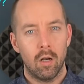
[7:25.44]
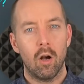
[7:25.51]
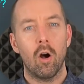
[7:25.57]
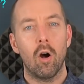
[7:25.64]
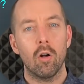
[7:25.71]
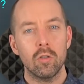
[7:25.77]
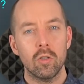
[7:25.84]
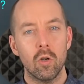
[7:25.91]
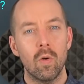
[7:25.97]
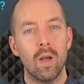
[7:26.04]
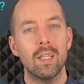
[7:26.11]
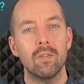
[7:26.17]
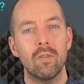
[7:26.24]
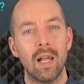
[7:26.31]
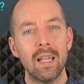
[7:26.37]
Also,
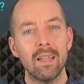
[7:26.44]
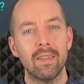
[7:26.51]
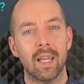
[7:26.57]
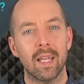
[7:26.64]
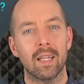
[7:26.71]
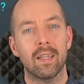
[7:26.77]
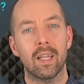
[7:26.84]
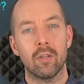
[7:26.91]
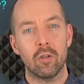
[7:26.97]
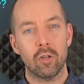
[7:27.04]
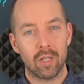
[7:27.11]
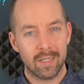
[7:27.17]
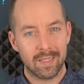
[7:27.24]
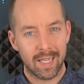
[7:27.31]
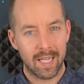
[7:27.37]
is there anything that you
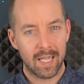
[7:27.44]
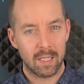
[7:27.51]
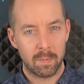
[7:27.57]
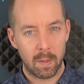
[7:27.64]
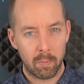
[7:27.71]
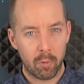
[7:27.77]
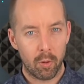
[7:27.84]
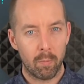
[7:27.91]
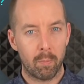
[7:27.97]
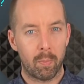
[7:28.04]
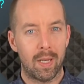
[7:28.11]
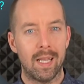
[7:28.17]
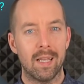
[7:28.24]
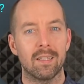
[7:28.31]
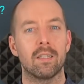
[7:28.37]
can see that's been put in
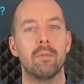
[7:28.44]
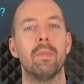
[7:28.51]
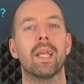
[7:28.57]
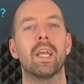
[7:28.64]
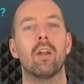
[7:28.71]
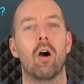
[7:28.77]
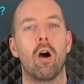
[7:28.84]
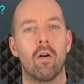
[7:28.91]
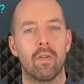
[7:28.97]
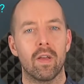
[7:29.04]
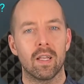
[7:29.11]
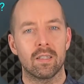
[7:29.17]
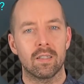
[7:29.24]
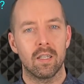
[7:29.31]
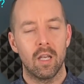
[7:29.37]
place to make it
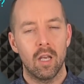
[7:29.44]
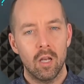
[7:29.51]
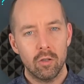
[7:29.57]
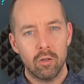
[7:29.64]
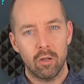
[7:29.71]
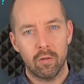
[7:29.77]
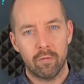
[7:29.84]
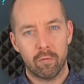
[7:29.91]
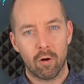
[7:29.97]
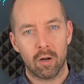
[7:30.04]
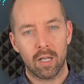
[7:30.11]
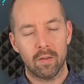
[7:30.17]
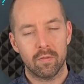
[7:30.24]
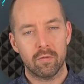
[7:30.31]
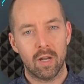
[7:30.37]
obvious to the
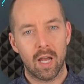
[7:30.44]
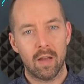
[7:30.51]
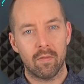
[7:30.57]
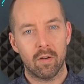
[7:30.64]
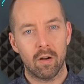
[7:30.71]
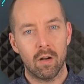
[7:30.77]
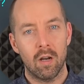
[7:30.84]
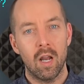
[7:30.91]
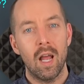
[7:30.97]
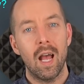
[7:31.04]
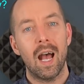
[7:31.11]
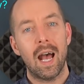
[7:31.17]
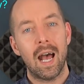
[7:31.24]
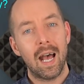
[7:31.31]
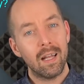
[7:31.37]
forklift driver
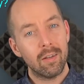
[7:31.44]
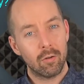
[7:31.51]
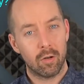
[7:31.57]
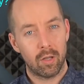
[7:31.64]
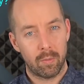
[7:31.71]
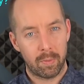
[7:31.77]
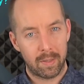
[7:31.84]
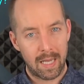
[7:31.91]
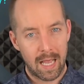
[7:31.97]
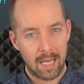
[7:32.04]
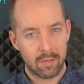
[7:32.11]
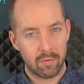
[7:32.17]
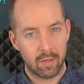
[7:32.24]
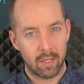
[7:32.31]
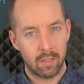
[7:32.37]
and or the
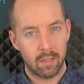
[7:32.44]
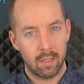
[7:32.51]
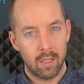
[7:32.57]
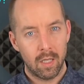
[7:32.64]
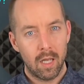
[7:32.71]
pedestrian